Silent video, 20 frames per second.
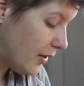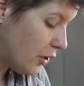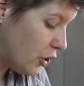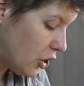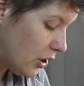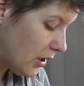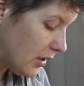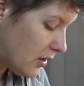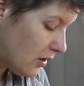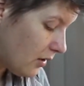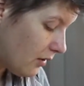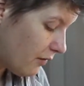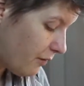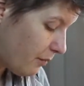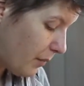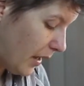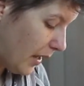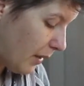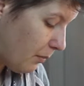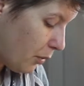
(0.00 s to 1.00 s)
sheets
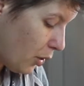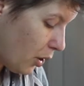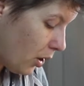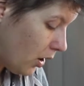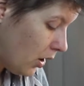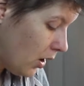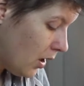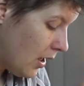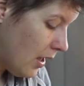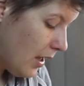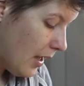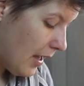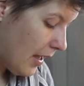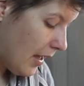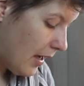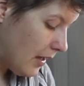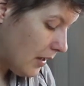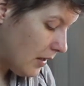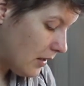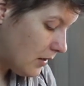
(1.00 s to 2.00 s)
of paper,
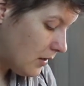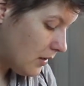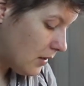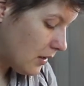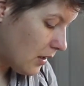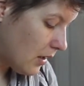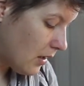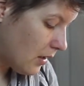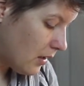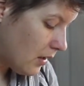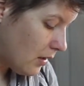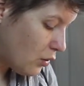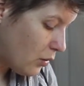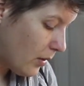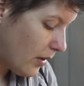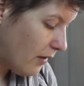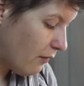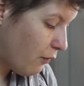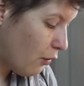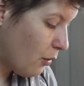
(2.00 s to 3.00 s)
and it's
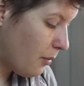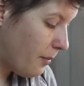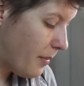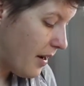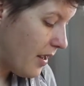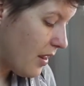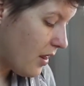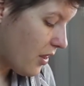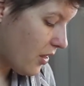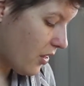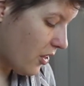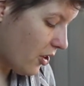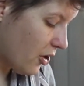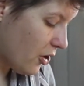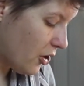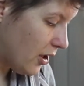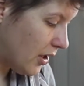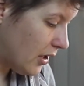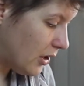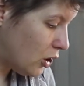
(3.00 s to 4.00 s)
24 by
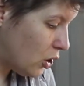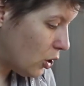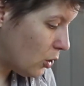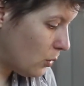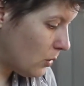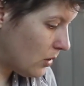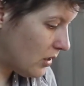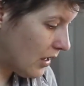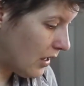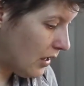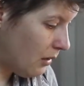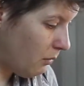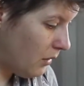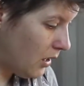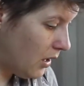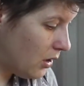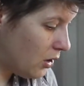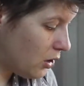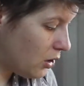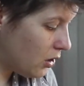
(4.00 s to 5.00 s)
32
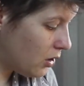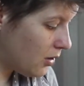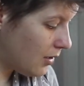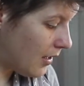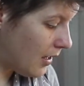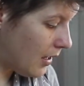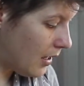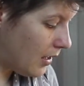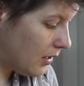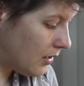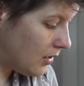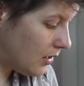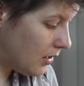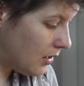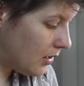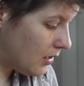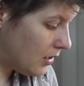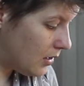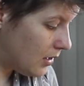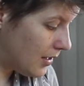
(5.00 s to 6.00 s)
centimeters, and
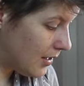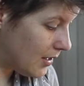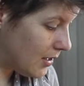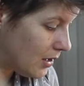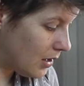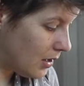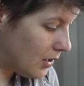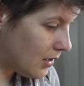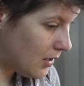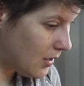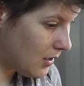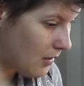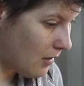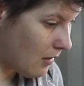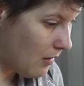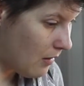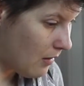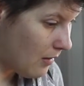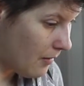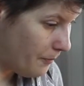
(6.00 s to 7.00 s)
it does not
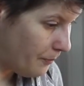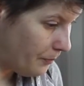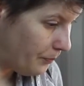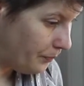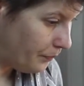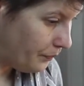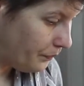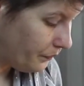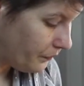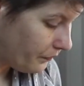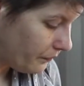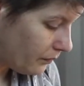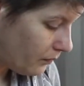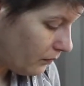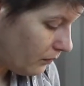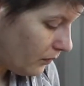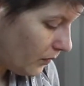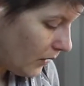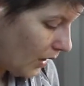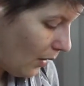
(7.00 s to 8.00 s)
say
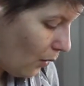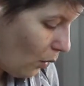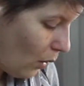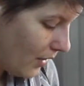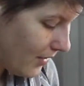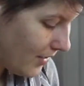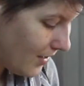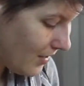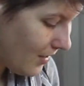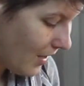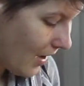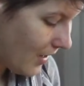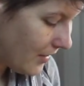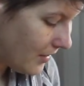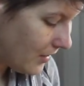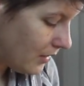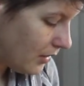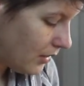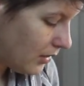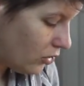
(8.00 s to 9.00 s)
what's
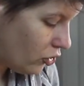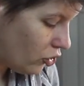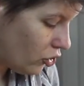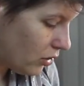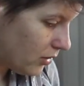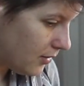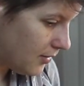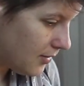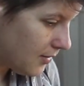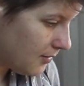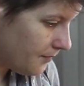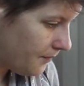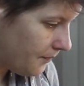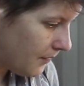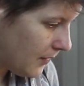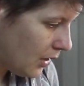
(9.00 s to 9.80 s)
that in inches.